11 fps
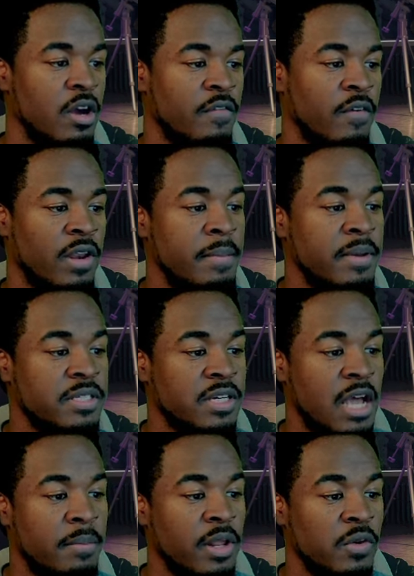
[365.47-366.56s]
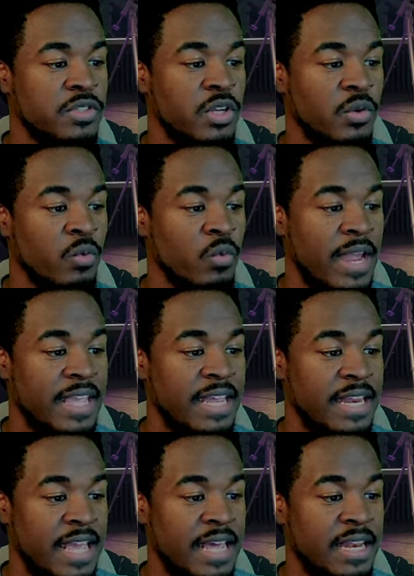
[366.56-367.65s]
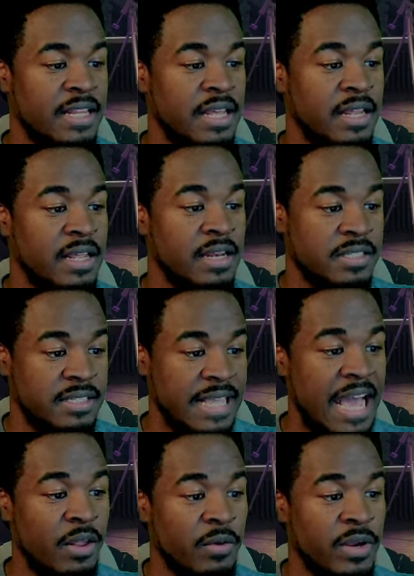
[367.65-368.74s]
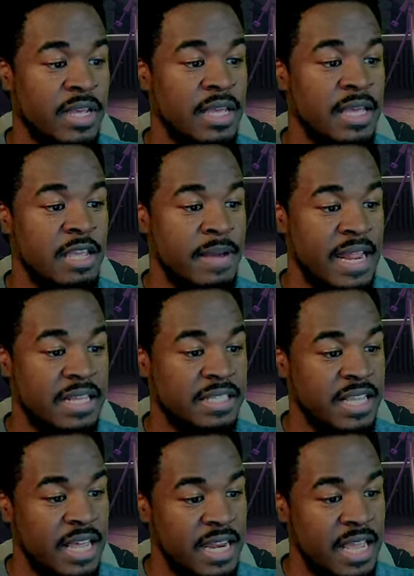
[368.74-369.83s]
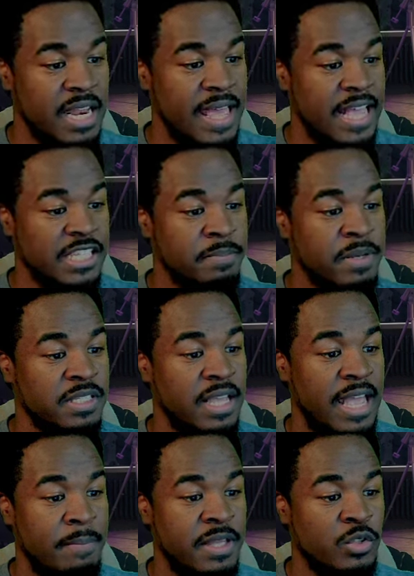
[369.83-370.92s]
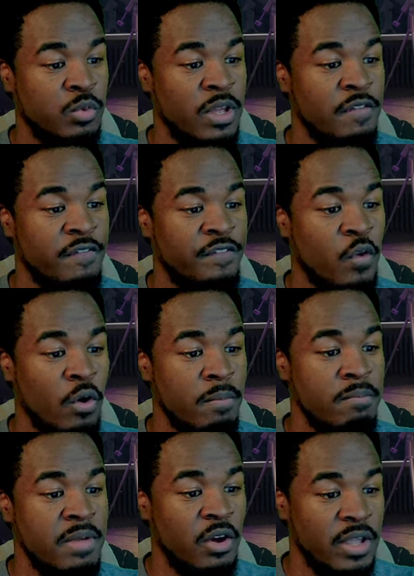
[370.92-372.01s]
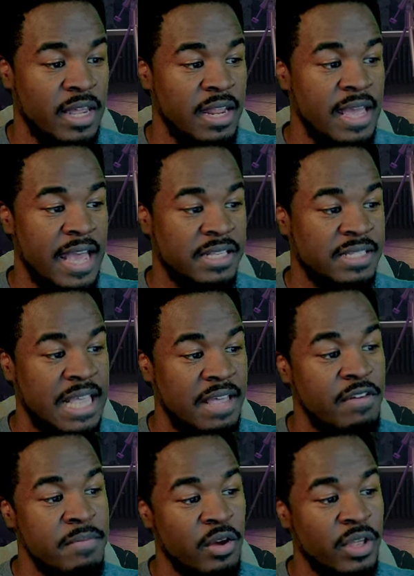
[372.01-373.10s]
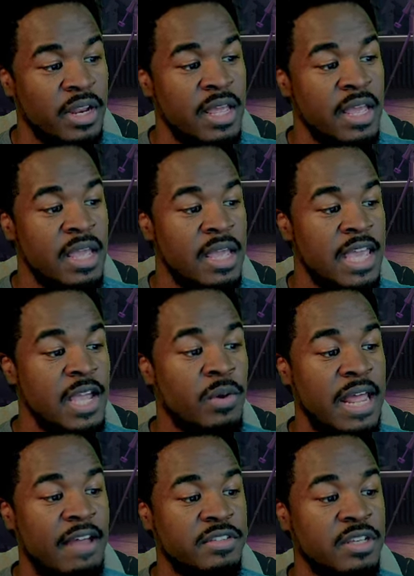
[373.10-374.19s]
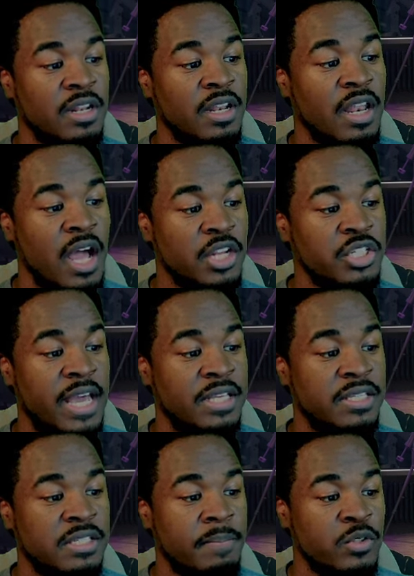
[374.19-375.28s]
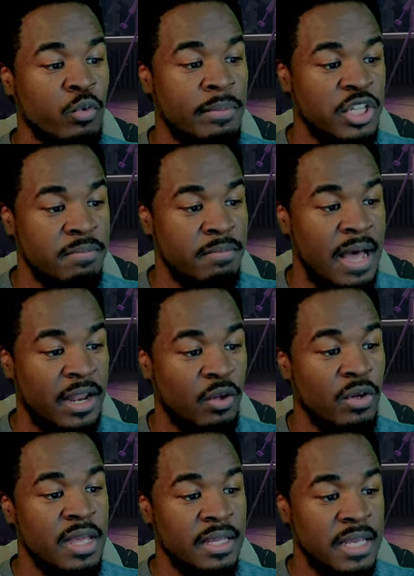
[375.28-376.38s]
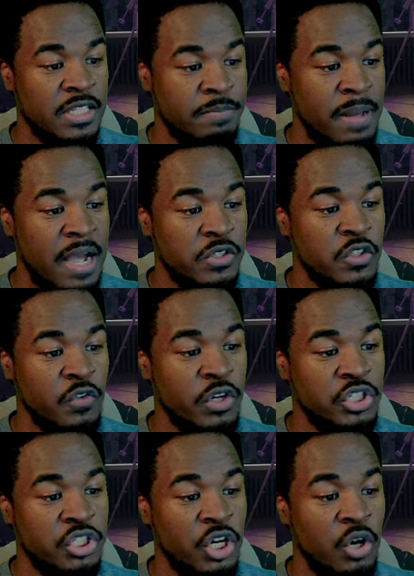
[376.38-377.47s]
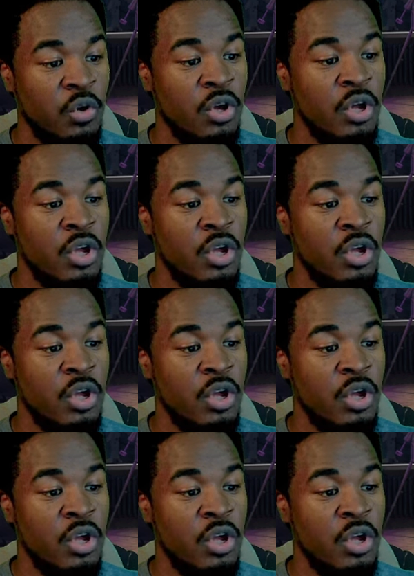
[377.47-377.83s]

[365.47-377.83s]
For Lemon to come close to raking in the salary he made at CNN, estimates at between $4 million and $7 million, he would have to launch a subscription model, get sponsors for his show,